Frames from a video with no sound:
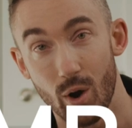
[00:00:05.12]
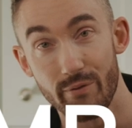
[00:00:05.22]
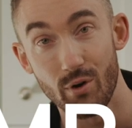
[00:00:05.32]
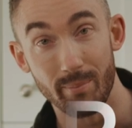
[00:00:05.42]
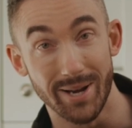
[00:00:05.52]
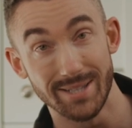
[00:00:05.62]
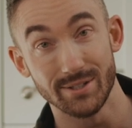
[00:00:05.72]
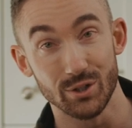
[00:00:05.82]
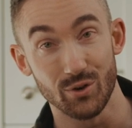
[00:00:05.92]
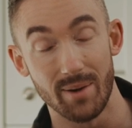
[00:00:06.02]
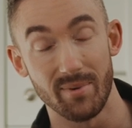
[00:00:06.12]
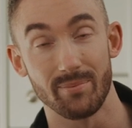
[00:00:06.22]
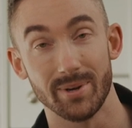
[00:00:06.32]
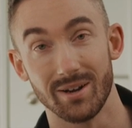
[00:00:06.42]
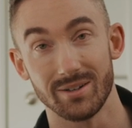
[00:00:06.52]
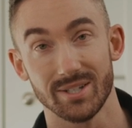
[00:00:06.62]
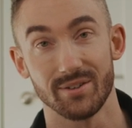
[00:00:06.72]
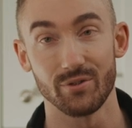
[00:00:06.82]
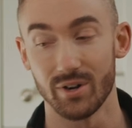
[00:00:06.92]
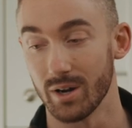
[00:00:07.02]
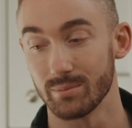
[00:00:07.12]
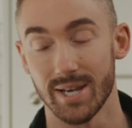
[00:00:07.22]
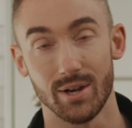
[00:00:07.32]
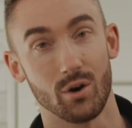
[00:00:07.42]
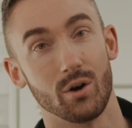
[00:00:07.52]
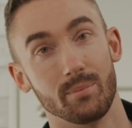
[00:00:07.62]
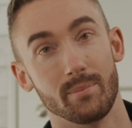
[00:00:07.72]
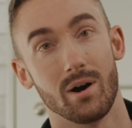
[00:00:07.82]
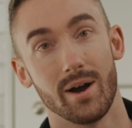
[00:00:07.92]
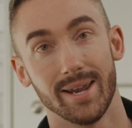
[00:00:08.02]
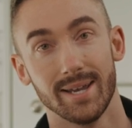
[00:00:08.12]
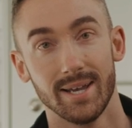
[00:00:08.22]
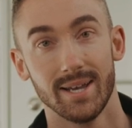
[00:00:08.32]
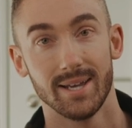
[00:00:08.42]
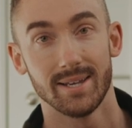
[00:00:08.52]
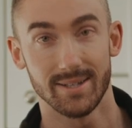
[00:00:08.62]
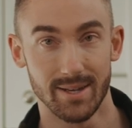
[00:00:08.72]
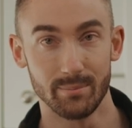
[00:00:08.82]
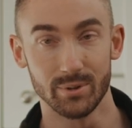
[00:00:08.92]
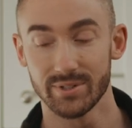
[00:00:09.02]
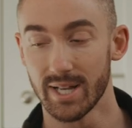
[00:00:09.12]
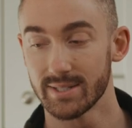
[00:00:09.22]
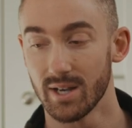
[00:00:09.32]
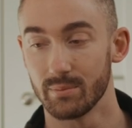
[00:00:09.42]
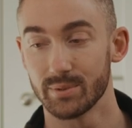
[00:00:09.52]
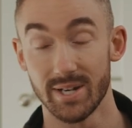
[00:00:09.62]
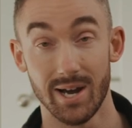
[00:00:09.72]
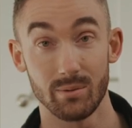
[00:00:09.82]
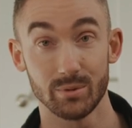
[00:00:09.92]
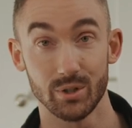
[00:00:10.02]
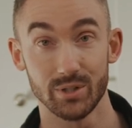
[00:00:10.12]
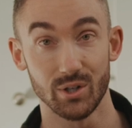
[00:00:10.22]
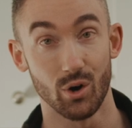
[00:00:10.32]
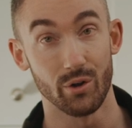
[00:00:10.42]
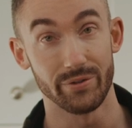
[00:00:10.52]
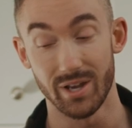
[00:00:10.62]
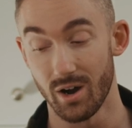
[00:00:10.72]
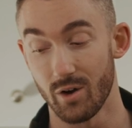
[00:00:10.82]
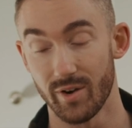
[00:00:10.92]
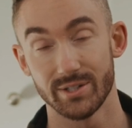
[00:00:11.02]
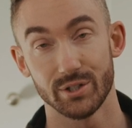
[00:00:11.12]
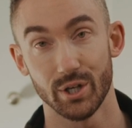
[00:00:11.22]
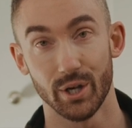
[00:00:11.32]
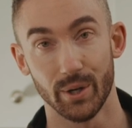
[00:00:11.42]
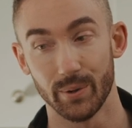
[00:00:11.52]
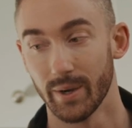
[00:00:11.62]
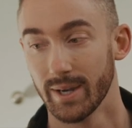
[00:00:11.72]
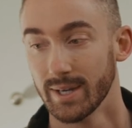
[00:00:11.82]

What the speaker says: over on my Instagram have been asking for an update on my gimbal setup. So now I'm shooting on the RS2.